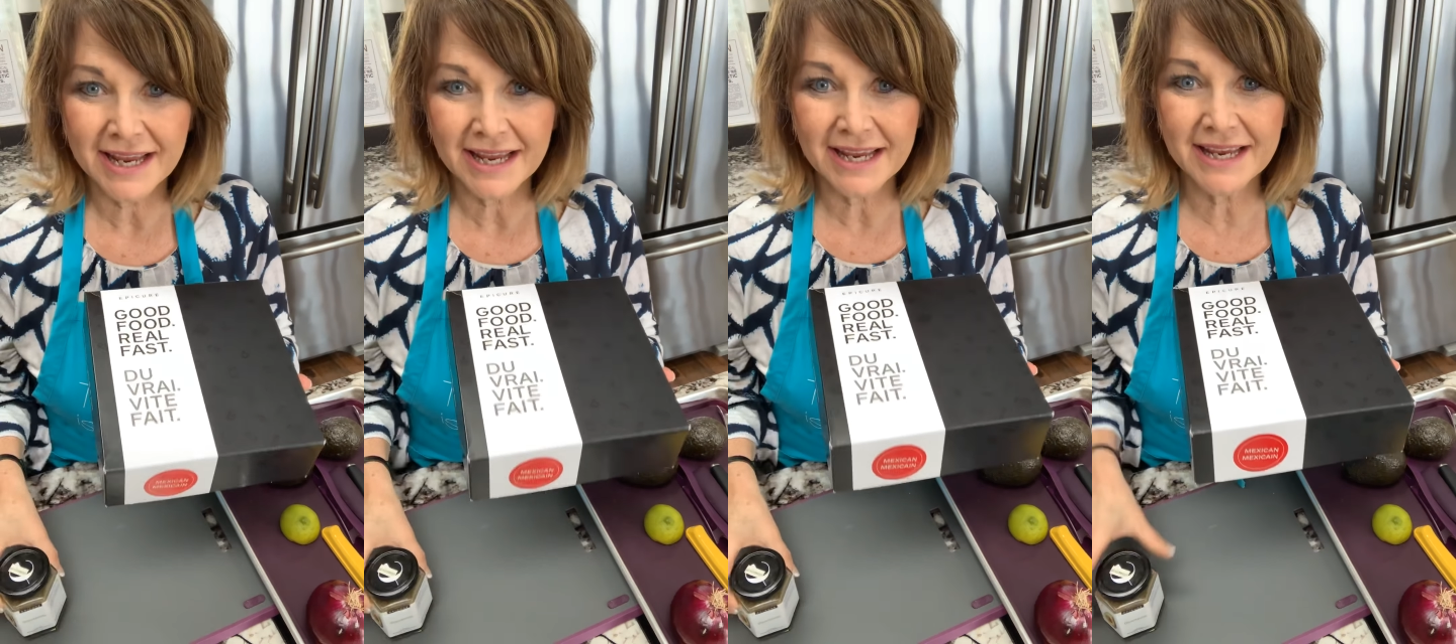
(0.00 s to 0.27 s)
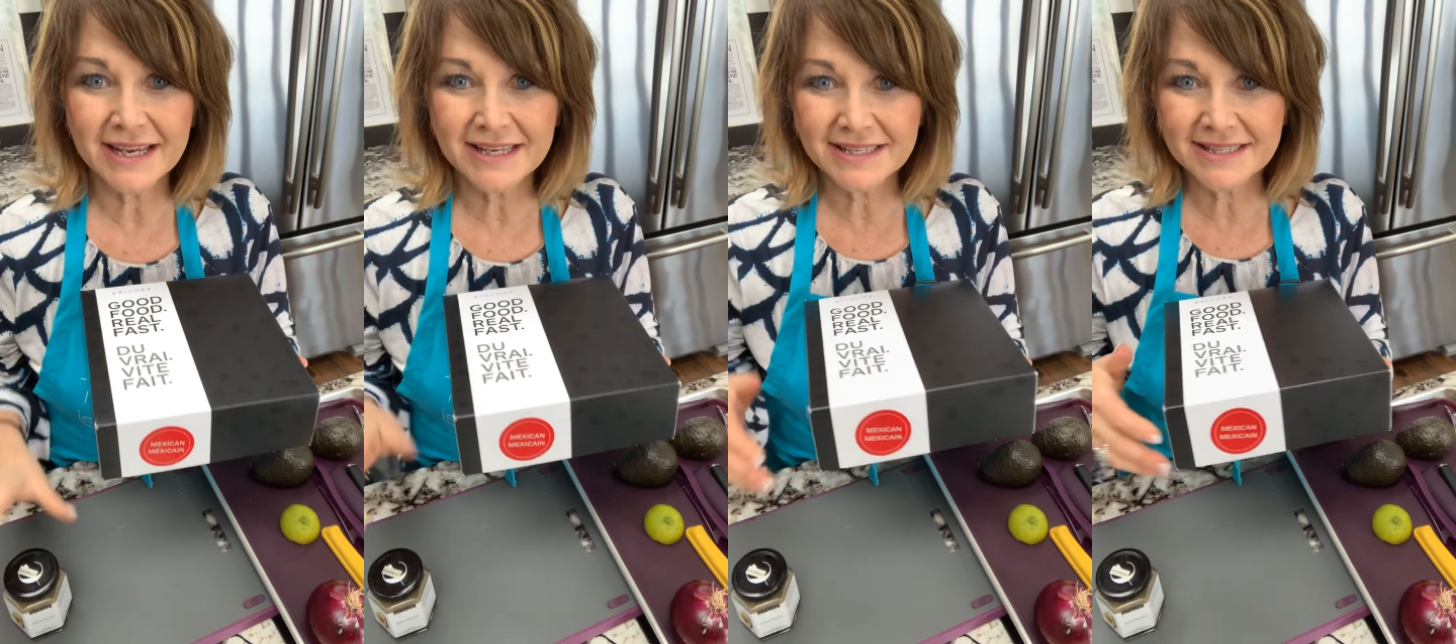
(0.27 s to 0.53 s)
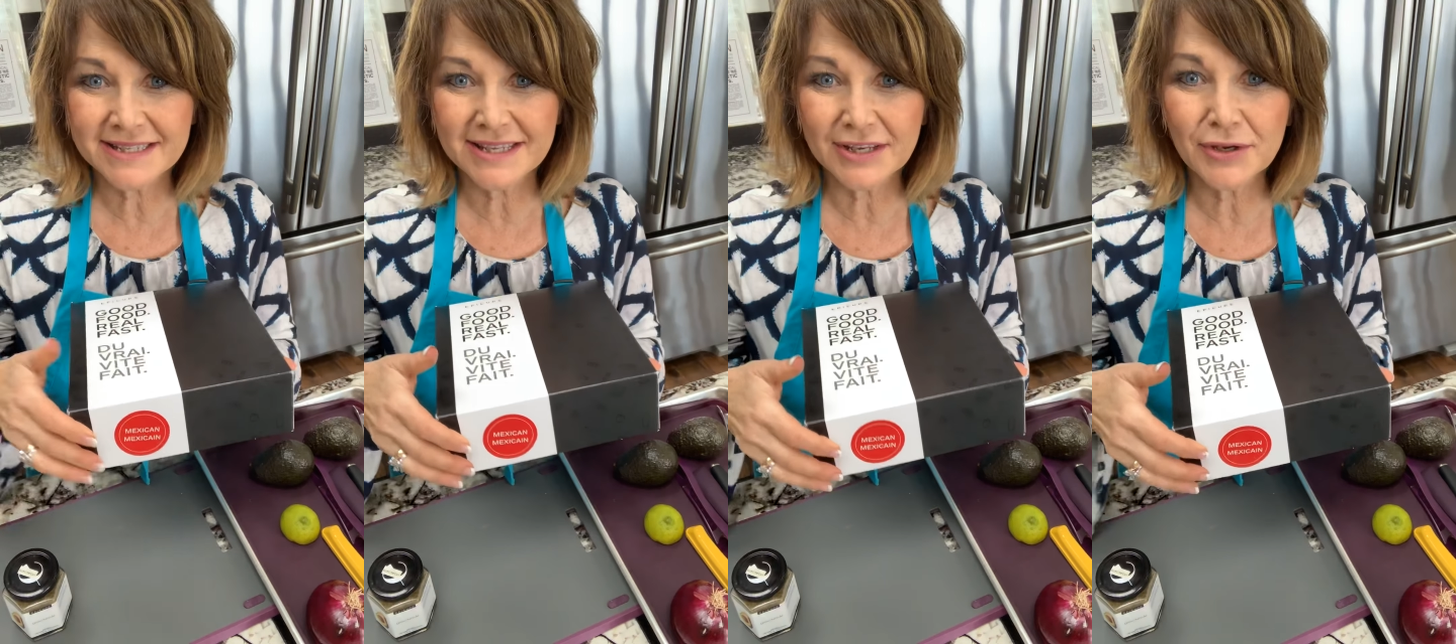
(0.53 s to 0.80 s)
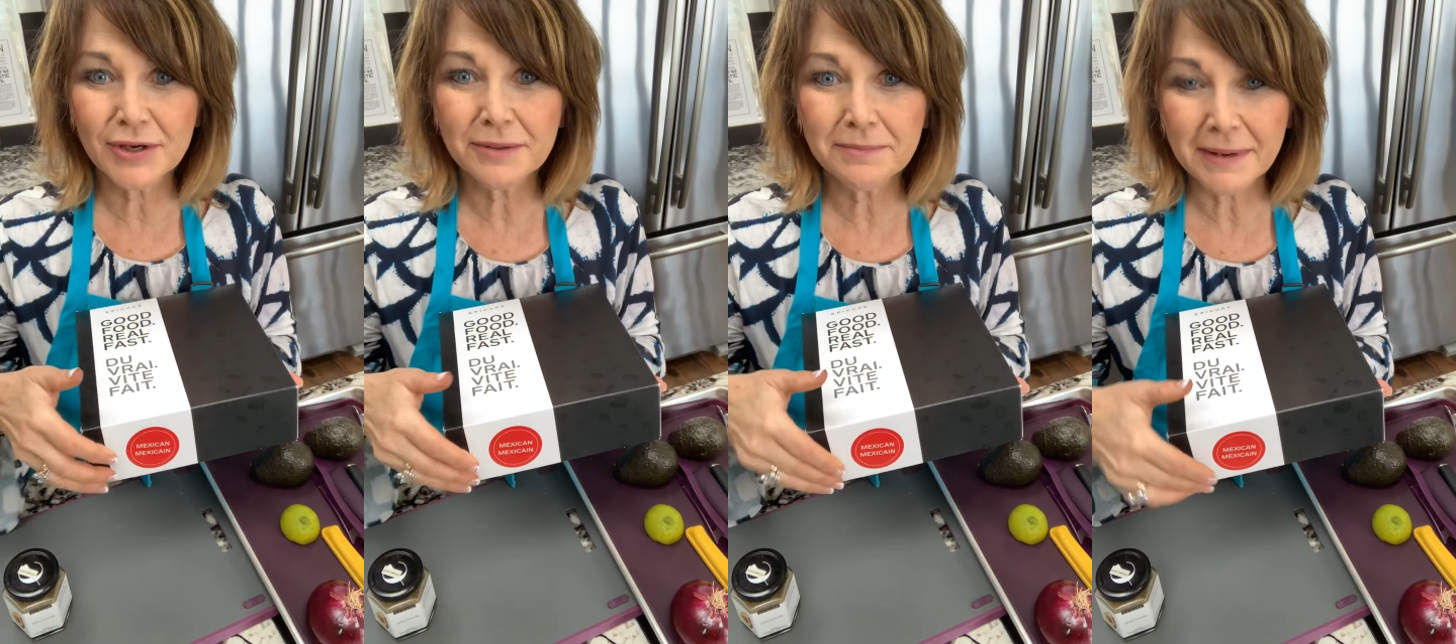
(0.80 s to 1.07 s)
is the
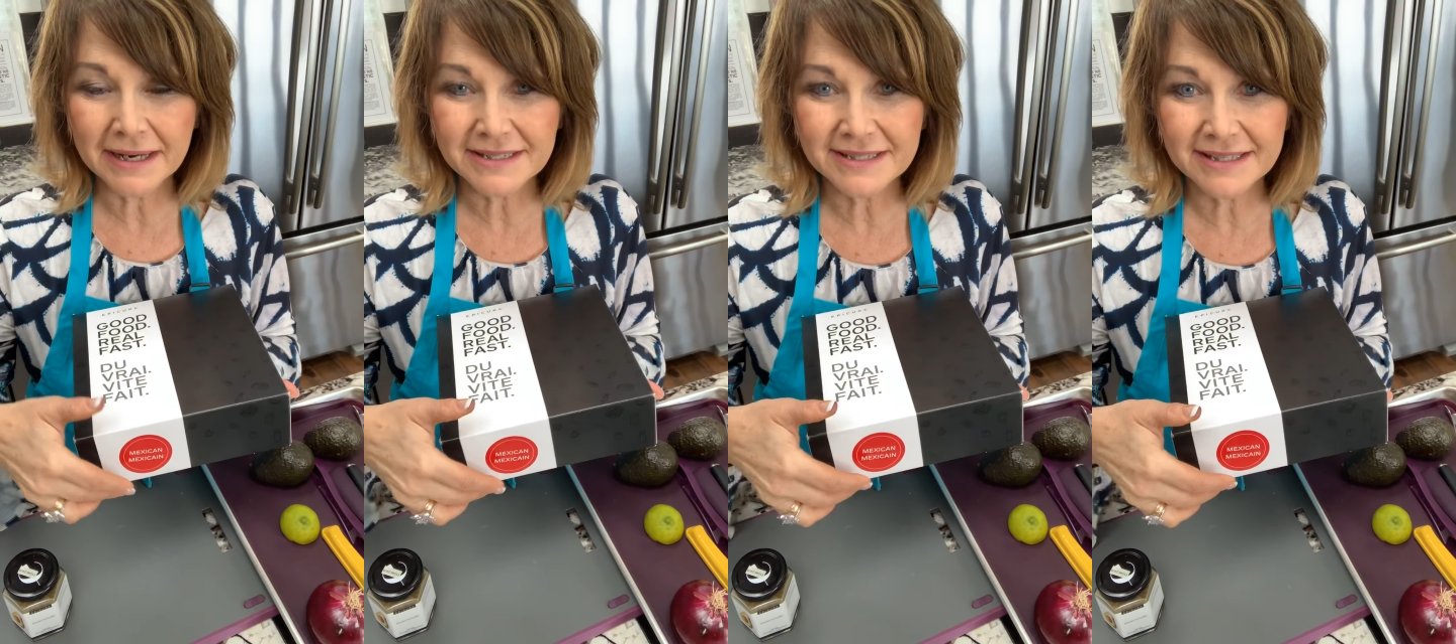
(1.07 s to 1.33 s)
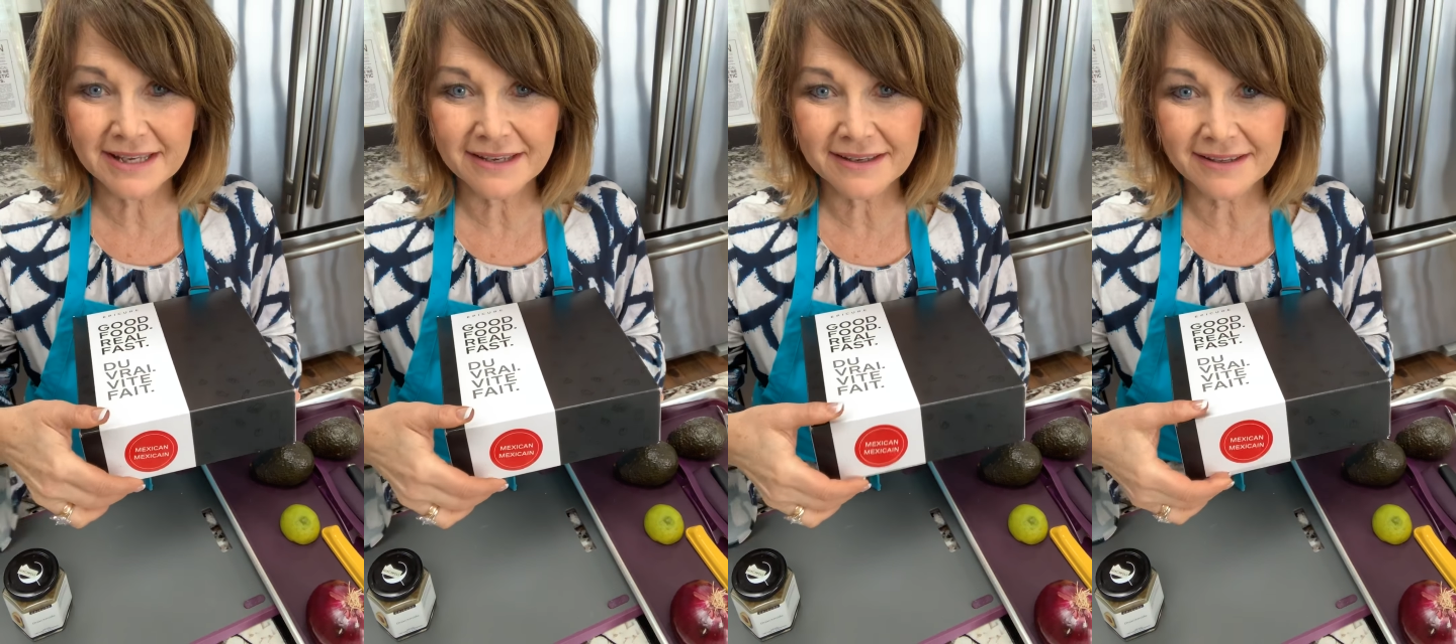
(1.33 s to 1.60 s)
Good Mexican